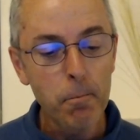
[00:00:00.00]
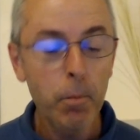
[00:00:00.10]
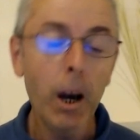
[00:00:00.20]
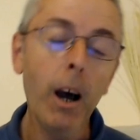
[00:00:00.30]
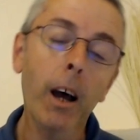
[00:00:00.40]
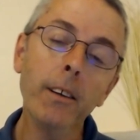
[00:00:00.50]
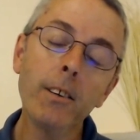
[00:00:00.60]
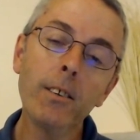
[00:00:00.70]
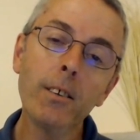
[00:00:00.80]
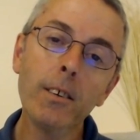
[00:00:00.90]
But
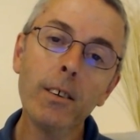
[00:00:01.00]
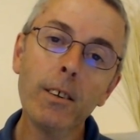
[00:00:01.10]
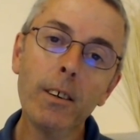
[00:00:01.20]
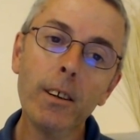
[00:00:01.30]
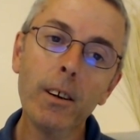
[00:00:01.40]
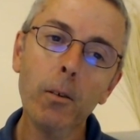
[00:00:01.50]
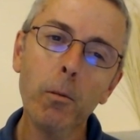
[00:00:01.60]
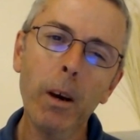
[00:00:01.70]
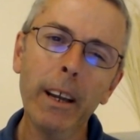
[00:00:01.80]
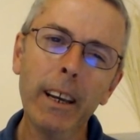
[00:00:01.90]

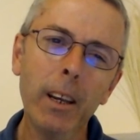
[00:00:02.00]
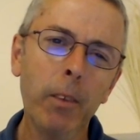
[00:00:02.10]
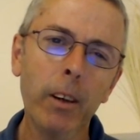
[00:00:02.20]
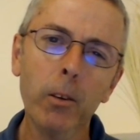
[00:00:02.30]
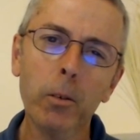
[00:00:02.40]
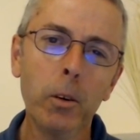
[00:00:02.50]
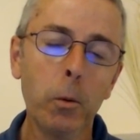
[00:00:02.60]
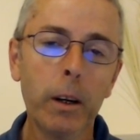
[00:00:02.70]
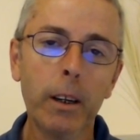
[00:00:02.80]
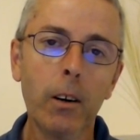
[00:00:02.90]
what if you don't know
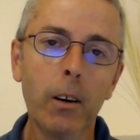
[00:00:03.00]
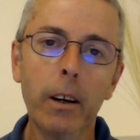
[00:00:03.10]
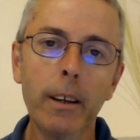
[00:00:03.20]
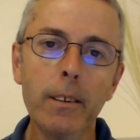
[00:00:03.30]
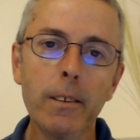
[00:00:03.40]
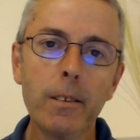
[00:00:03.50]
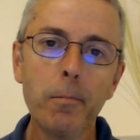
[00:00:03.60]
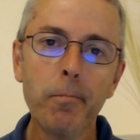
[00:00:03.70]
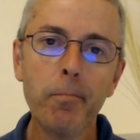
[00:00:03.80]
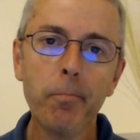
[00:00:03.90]
where your heart is?
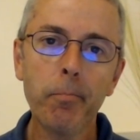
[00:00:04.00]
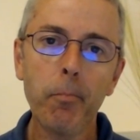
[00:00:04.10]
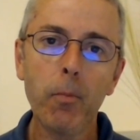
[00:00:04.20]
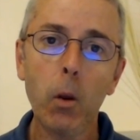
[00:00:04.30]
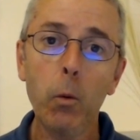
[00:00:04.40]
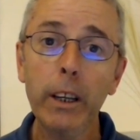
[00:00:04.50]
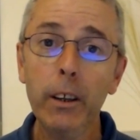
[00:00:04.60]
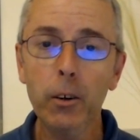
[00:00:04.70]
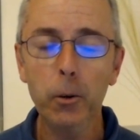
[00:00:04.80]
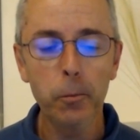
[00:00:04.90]
What do you
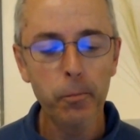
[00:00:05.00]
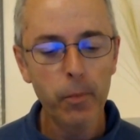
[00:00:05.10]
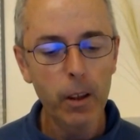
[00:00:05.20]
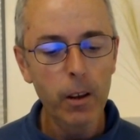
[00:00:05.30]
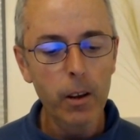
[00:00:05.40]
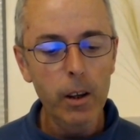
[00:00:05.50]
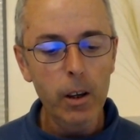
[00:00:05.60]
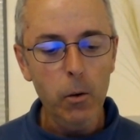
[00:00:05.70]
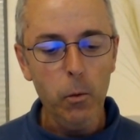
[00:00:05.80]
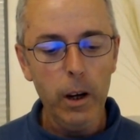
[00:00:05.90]
do?
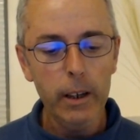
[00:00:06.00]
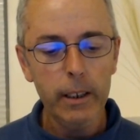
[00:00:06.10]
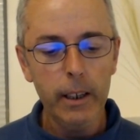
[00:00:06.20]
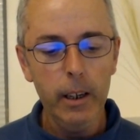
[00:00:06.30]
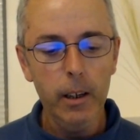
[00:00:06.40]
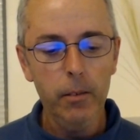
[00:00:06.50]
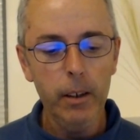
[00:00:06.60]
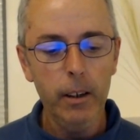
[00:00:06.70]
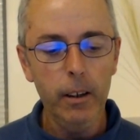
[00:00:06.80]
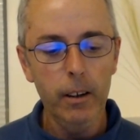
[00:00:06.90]
What if
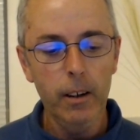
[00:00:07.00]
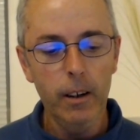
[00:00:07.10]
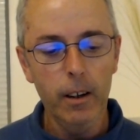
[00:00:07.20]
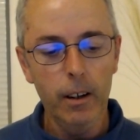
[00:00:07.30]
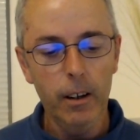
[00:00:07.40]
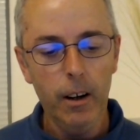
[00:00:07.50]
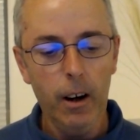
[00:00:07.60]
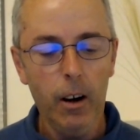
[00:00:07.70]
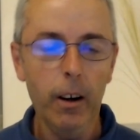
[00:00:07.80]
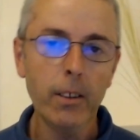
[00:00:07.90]
your
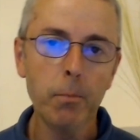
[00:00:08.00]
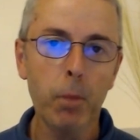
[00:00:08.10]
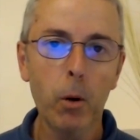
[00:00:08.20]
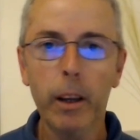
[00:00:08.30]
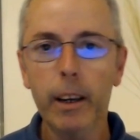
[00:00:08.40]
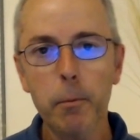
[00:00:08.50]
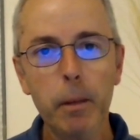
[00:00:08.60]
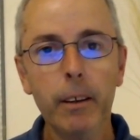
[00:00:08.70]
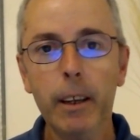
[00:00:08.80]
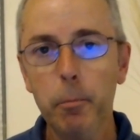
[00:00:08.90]
heart's broken in a
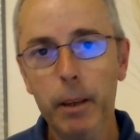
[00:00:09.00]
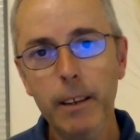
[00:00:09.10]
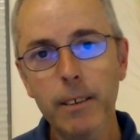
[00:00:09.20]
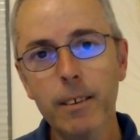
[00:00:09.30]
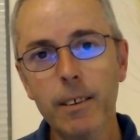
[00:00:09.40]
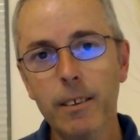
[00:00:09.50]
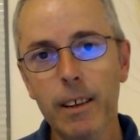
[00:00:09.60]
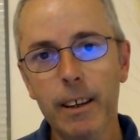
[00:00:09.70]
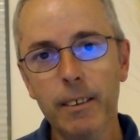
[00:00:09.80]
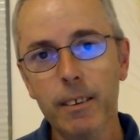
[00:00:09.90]
million pieces
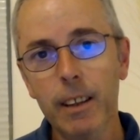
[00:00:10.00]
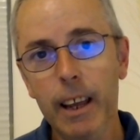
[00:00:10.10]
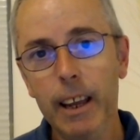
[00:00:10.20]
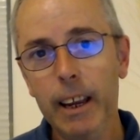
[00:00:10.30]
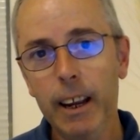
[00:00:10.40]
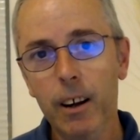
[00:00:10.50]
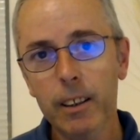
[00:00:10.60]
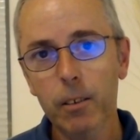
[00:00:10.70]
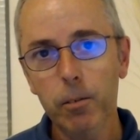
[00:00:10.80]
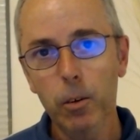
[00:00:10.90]
and it's laying
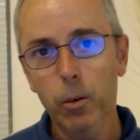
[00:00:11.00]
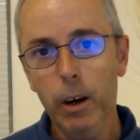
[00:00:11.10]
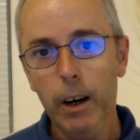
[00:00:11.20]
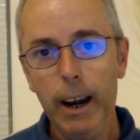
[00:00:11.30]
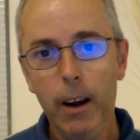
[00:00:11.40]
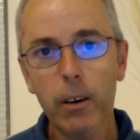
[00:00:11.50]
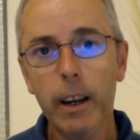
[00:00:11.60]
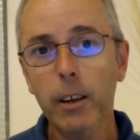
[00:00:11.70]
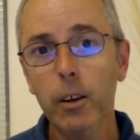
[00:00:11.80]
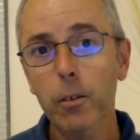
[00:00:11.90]
on the floor? How
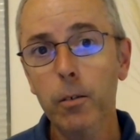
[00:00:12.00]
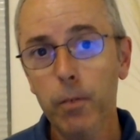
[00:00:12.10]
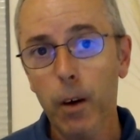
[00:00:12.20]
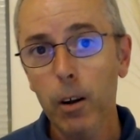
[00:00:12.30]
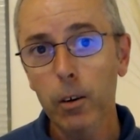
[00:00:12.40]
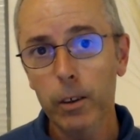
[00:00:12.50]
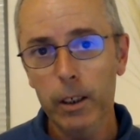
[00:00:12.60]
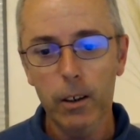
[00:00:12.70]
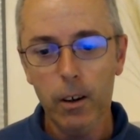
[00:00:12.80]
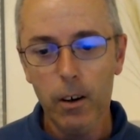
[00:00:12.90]
can you follow
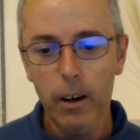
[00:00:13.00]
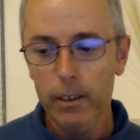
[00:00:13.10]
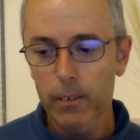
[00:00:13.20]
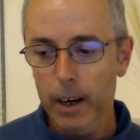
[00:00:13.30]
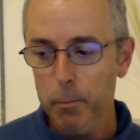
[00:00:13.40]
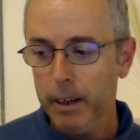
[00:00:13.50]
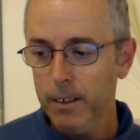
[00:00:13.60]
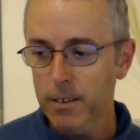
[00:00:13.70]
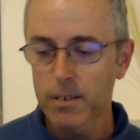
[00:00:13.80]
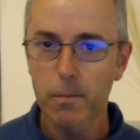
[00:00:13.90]
your heart, right?
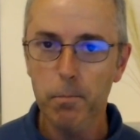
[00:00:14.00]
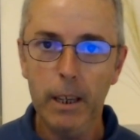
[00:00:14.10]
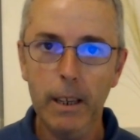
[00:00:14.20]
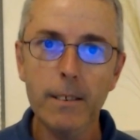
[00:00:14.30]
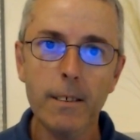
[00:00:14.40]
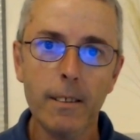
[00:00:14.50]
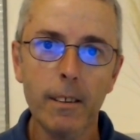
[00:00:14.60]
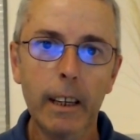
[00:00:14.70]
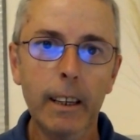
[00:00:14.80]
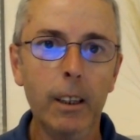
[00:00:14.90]
Because there's a piece that's
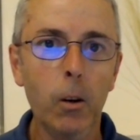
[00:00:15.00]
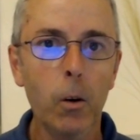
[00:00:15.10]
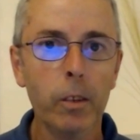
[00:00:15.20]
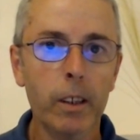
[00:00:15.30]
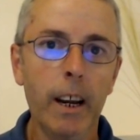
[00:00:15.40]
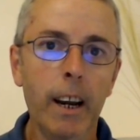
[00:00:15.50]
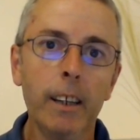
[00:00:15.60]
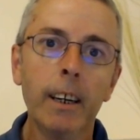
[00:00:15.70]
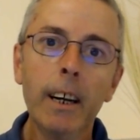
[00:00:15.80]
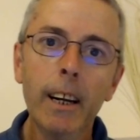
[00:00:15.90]
leading you over there,
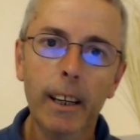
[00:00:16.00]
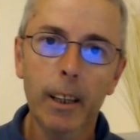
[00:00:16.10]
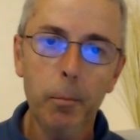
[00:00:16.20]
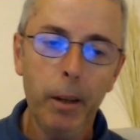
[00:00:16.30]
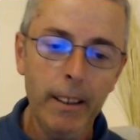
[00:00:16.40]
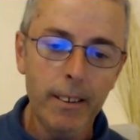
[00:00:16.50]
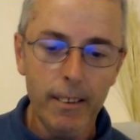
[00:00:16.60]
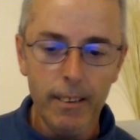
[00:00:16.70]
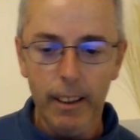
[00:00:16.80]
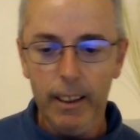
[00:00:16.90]
and a piece
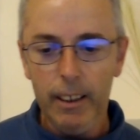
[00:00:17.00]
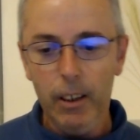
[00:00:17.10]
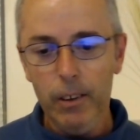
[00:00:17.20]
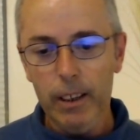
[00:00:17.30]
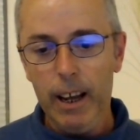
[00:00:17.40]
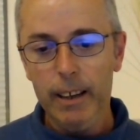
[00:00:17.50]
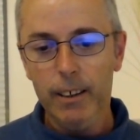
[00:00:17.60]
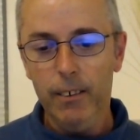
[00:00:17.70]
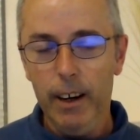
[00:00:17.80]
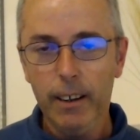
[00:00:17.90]
that's leading you in that
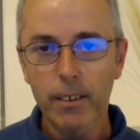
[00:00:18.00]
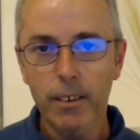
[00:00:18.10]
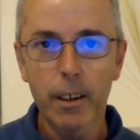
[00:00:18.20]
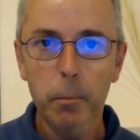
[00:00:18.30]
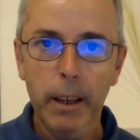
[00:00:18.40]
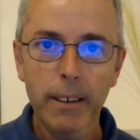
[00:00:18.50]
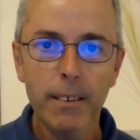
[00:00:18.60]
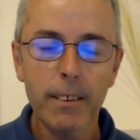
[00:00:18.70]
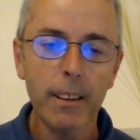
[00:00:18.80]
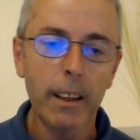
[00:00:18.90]
direction, and a piece
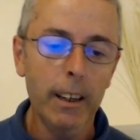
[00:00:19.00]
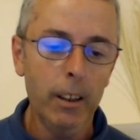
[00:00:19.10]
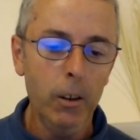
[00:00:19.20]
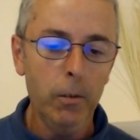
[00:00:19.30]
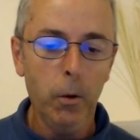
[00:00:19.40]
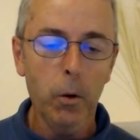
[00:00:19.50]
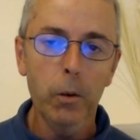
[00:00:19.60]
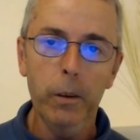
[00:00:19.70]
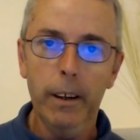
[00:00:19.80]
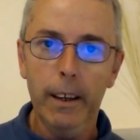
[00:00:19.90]
that's leading you
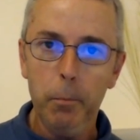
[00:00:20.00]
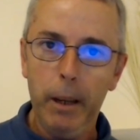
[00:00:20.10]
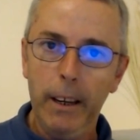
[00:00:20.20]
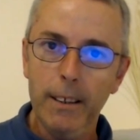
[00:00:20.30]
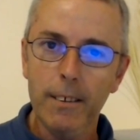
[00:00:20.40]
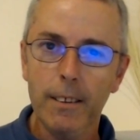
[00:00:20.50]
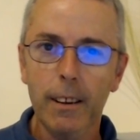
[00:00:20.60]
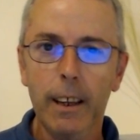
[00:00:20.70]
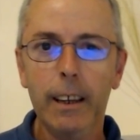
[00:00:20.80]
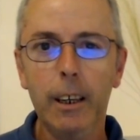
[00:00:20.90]
forward, and a piece that's
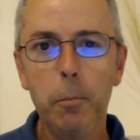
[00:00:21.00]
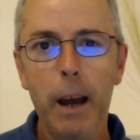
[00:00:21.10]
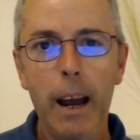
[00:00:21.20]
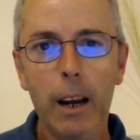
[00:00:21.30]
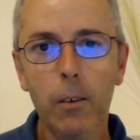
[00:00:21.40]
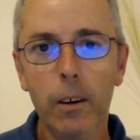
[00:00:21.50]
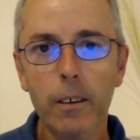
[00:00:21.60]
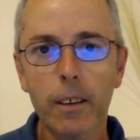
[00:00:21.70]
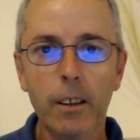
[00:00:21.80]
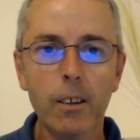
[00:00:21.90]
leading you
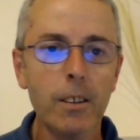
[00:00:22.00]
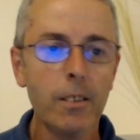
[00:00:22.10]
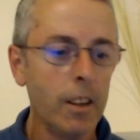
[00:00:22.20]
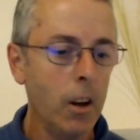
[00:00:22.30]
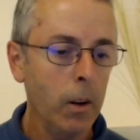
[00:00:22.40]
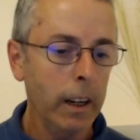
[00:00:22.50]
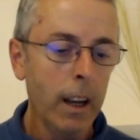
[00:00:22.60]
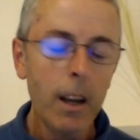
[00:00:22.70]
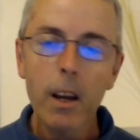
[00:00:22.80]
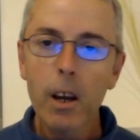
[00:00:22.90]
backwards. And you're just going,
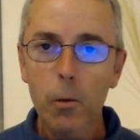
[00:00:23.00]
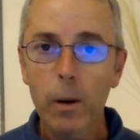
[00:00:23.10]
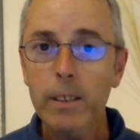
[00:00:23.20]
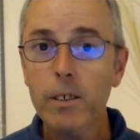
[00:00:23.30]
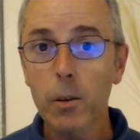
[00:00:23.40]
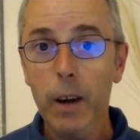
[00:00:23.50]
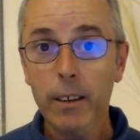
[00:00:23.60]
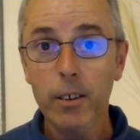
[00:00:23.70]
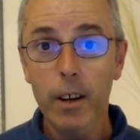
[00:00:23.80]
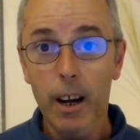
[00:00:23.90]
which
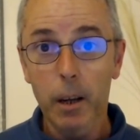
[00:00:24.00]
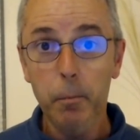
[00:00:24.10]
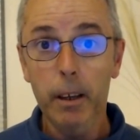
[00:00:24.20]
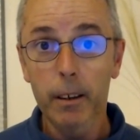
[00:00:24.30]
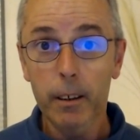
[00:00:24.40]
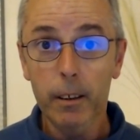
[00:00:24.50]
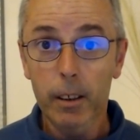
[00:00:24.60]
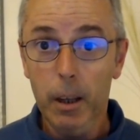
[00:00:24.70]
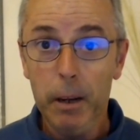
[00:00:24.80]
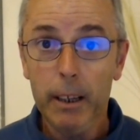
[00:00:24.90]
direction
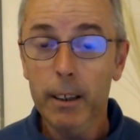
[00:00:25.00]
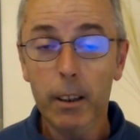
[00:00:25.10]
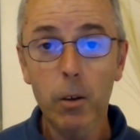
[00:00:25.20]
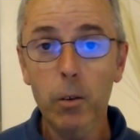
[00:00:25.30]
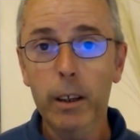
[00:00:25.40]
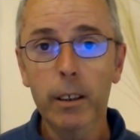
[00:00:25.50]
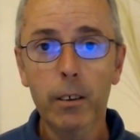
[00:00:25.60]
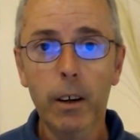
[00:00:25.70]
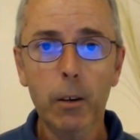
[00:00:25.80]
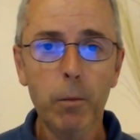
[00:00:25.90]
am I gonna go in,
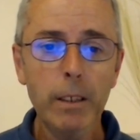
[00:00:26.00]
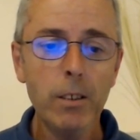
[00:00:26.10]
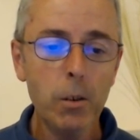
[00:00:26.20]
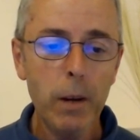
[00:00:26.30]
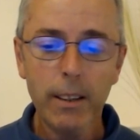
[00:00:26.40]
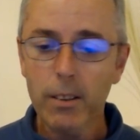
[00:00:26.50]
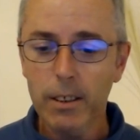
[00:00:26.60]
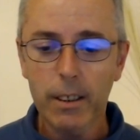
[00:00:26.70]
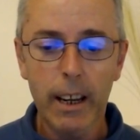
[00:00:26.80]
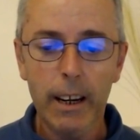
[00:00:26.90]
right? Which
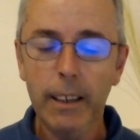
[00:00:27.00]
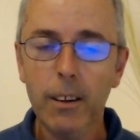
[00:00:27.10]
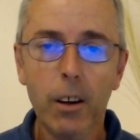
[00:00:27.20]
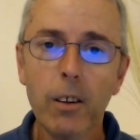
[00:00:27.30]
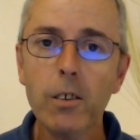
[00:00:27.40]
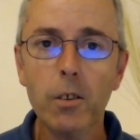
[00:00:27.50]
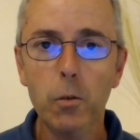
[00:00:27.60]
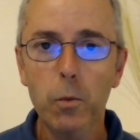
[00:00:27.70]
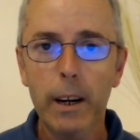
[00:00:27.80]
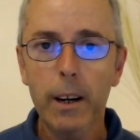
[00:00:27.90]
direction can I turn to?
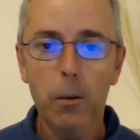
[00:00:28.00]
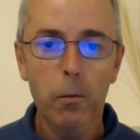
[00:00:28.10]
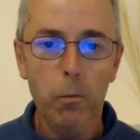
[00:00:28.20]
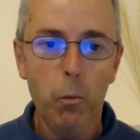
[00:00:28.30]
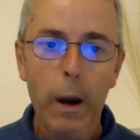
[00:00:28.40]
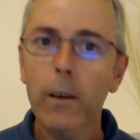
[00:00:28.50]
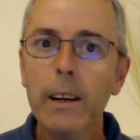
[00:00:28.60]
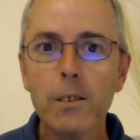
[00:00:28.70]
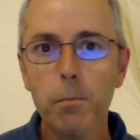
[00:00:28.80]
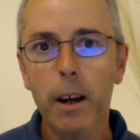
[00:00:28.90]
Where
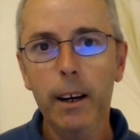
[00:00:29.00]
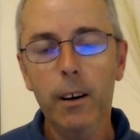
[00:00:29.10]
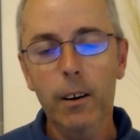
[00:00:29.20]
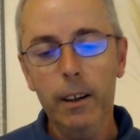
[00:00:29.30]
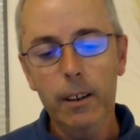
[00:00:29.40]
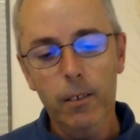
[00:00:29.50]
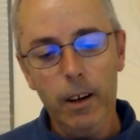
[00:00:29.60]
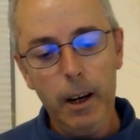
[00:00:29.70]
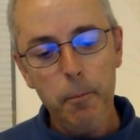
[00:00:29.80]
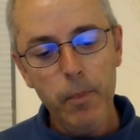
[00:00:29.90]
is my heart,
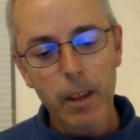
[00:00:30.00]
right?